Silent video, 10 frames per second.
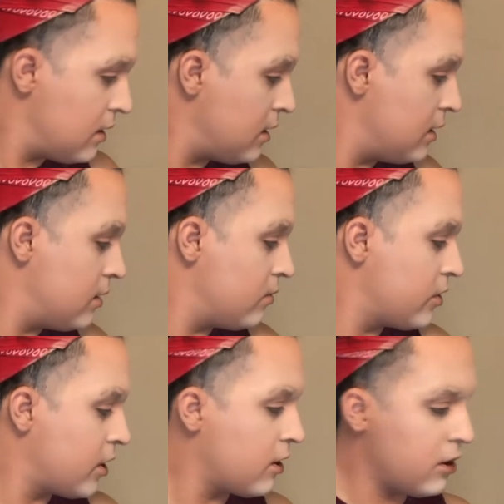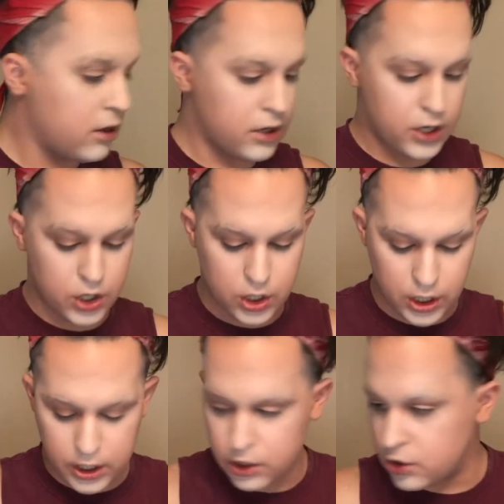in with our
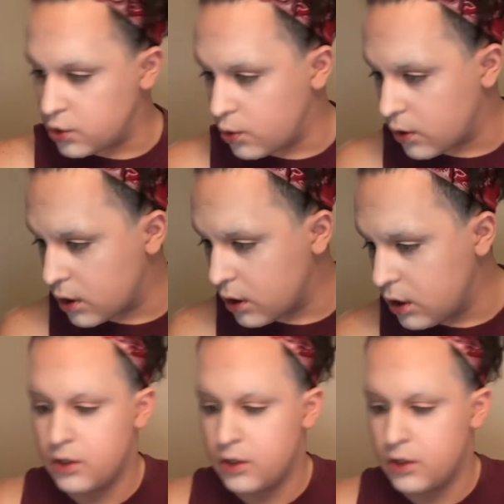contour.